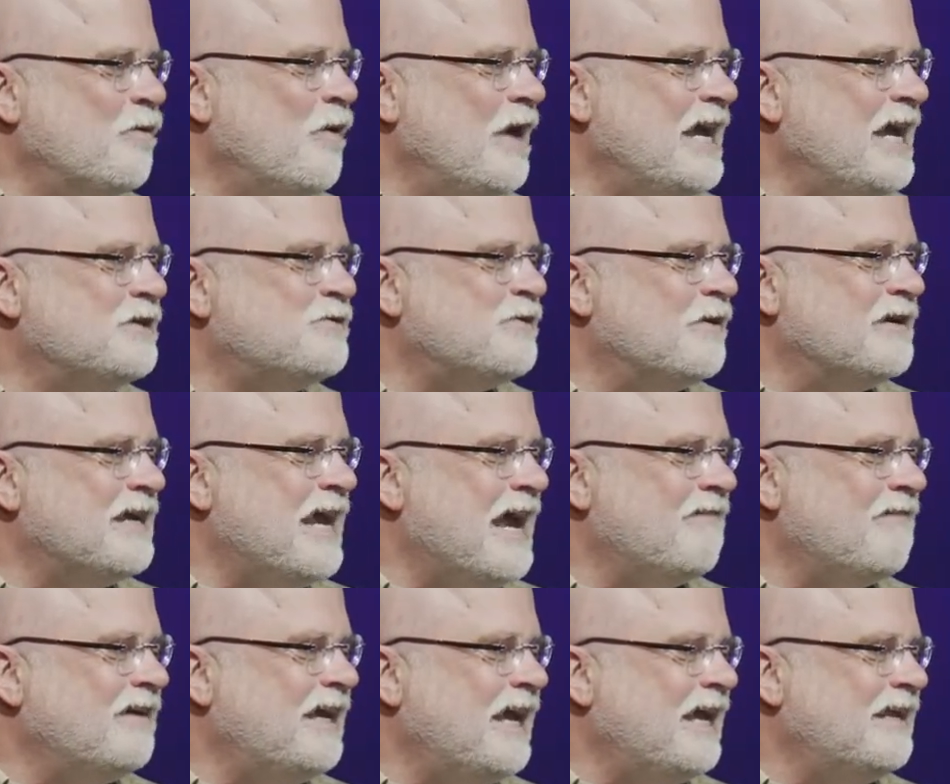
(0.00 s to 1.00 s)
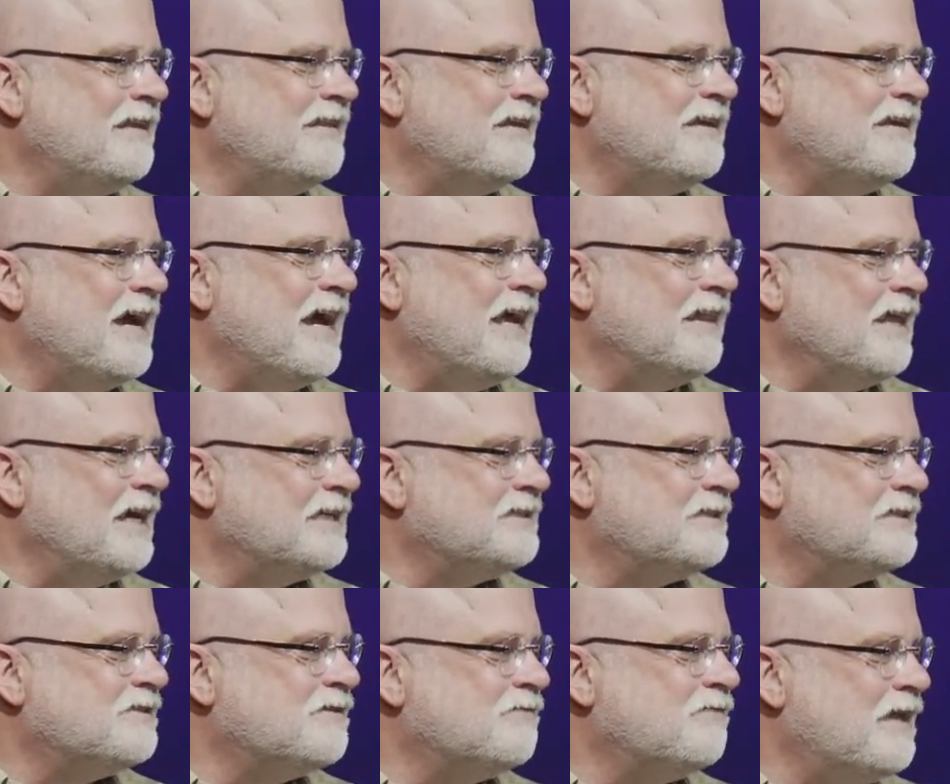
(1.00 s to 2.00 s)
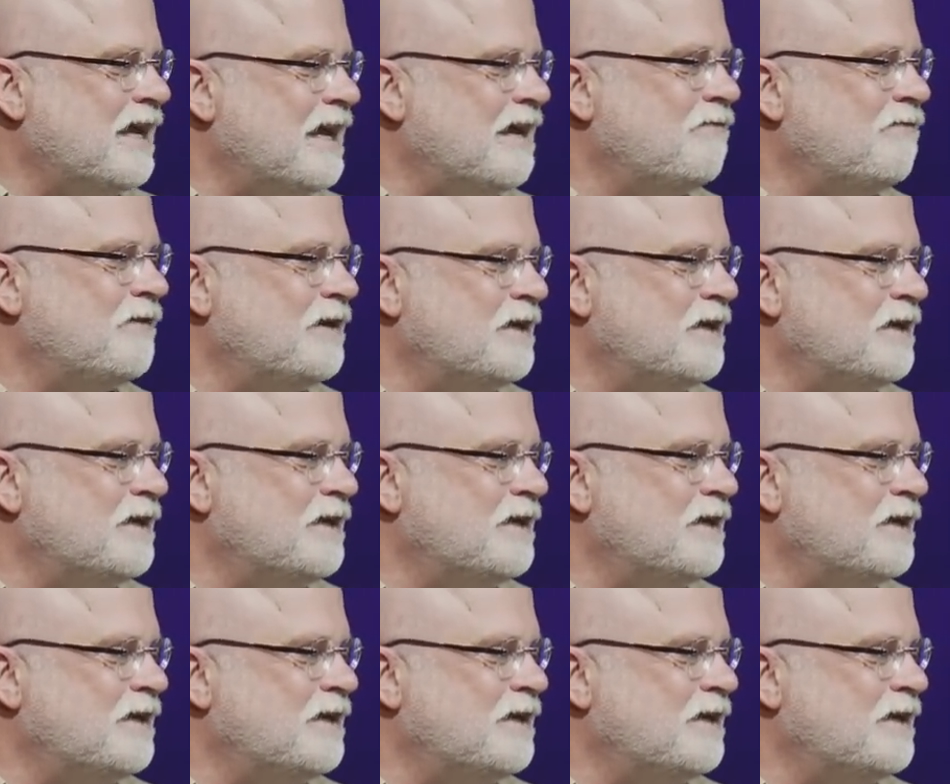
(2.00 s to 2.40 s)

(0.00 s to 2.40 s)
ways we are navigating the dialectics of life,